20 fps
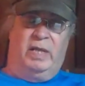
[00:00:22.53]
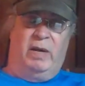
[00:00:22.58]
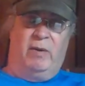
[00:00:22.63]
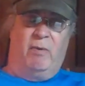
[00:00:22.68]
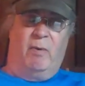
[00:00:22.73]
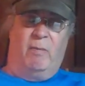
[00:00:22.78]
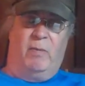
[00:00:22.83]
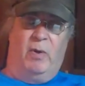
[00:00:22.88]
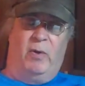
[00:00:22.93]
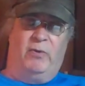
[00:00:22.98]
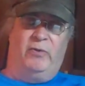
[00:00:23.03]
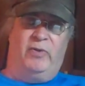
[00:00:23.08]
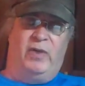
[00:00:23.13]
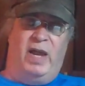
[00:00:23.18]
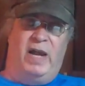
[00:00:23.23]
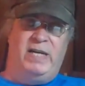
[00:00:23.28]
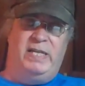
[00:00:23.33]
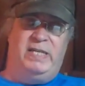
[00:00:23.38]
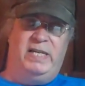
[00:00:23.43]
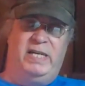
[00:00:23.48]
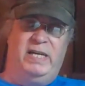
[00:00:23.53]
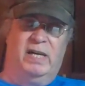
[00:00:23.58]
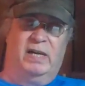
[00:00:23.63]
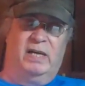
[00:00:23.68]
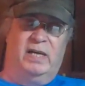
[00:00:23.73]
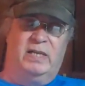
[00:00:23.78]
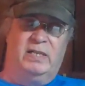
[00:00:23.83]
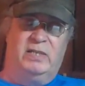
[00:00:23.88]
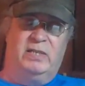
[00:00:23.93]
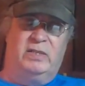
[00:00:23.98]
They were both
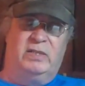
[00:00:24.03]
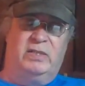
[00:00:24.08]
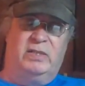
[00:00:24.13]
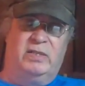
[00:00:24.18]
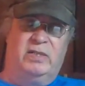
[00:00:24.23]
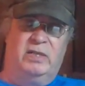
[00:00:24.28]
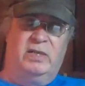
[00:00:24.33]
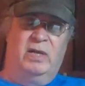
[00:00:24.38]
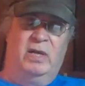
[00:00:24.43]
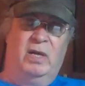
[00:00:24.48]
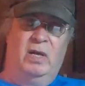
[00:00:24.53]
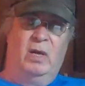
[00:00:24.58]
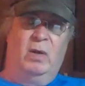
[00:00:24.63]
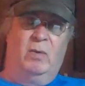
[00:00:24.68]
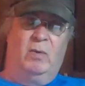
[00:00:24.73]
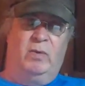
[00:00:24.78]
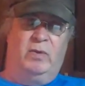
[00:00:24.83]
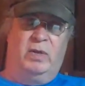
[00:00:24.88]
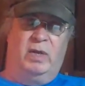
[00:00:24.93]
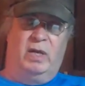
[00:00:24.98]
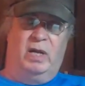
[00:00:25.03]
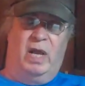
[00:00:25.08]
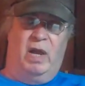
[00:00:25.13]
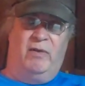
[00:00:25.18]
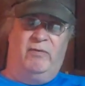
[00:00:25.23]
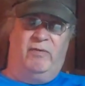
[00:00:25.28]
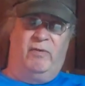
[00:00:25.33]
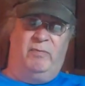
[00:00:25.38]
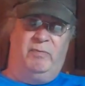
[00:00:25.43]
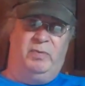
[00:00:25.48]
idealists, with a
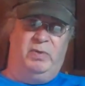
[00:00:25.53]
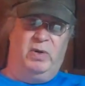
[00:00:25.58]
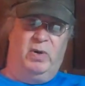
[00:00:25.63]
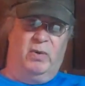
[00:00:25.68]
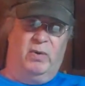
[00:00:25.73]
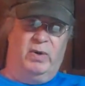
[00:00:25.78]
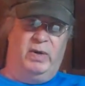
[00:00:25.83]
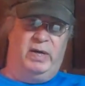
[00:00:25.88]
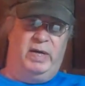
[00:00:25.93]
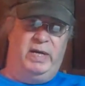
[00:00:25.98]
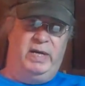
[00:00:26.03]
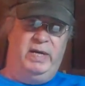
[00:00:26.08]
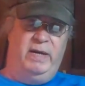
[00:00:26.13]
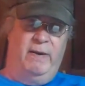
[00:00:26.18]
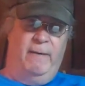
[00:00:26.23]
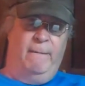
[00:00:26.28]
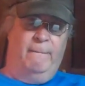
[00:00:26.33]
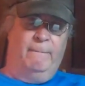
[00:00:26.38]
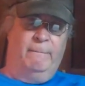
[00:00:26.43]
love of purity,